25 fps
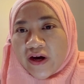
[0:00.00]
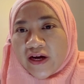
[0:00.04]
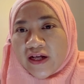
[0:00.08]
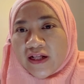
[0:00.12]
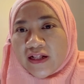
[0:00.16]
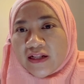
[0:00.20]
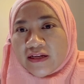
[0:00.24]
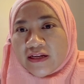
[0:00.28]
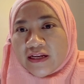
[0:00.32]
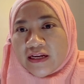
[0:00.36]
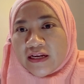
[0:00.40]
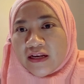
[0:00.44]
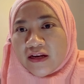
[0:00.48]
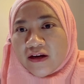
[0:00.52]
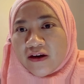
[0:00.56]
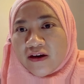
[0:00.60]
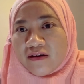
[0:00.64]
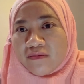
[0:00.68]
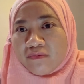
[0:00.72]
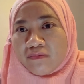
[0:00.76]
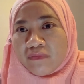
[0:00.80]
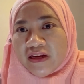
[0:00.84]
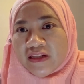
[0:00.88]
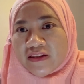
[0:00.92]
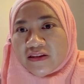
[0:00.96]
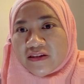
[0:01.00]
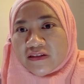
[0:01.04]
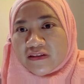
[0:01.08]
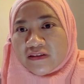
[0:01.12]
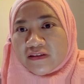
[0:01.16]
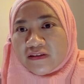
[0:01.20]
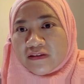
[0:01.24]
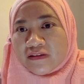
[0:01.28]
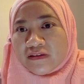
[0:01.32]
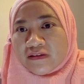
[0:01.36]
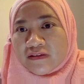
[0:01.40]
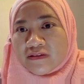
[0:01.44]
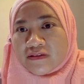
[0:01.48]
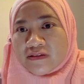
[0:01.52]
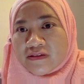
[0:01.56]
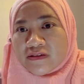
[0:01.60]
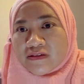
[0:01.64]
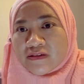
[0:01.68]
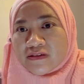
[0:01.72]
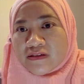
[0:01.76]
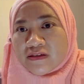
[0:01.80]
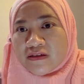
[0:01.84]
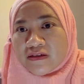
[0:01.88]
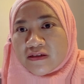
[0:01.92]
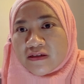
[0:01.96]
the non-metals
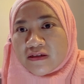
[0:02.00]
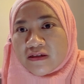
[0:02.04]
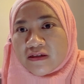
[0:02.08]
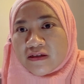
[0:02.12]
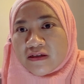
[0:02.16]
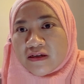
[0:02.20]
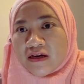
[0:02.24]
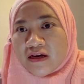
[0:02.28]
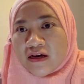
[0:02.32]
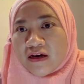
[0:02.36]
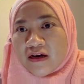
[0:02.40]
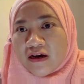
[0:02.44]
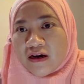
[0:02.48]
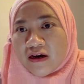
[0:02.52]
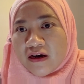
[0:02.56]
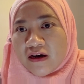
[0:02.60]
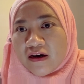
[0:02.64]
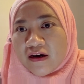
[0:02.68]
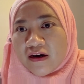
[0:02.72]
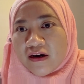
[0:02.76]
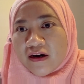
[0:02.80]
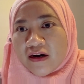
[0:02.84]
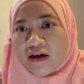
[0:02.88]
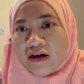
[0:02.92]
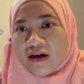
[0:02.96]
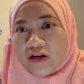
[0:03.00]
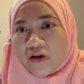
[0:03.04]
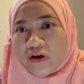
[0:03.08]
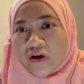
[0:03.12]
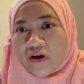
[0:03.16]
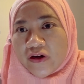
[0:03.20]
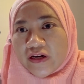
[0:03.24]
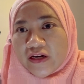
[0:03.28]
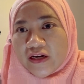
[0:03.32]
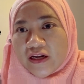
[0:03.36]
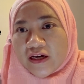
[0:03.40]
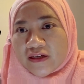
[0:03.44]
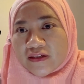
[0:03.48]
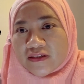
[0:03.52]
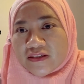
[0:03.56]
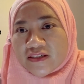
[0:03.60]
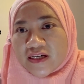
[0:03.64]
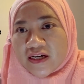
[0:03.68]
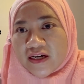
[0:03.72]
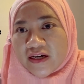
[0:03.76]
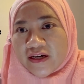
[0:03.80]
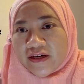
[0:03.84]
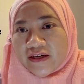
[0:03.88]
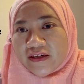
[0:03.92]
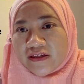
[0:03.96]
are not
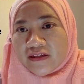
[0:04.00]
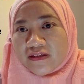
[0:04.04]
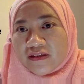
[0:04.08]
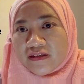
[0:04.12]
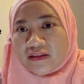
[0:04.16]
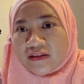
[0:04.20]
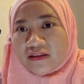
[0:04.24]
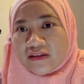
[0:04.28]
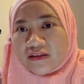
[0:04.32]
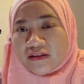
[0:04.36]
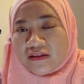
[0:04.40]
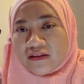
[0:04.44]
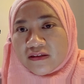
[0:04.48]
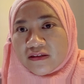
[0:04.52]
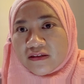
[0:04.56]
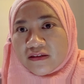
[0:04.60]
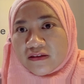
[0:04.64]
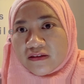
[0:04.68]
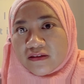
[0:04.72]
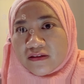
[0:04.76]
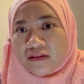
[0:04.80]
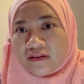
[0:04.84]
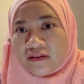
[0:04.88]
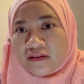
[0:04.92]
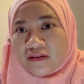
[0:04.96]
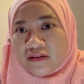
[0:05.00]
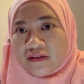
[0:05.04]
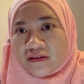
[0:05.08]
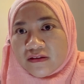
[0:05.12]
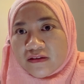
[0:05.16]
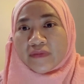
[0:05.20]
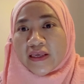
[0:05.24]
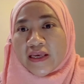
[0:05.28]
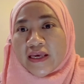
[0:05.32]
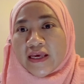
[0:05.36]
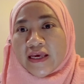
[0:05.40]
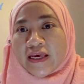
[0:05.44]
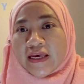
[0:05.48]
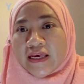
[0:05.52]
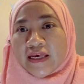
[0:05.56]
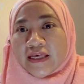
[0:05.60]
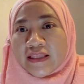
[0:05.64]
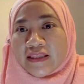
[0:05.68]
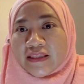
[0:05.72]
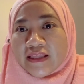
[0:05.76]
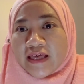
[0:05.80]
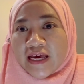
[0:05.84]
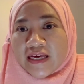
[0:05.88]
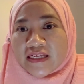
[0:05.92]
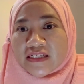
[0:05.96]
ductile. In the
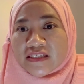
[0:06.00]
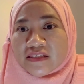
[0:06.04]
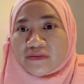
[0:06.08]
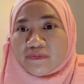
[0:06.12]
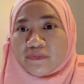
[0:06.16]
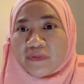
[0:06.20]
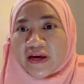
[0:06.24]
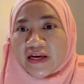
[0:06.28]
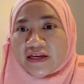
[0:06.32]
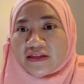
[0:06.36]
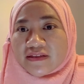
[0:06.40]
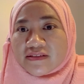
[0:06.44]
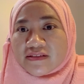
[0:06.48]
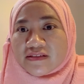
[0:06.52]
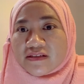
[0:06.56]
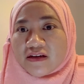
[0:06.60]
aspects of